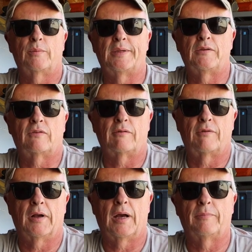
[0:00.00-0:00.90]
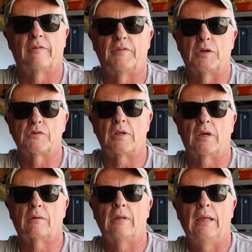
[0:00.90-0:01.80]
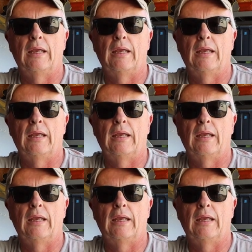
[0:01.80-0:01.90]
We've been using it for a couple of years now,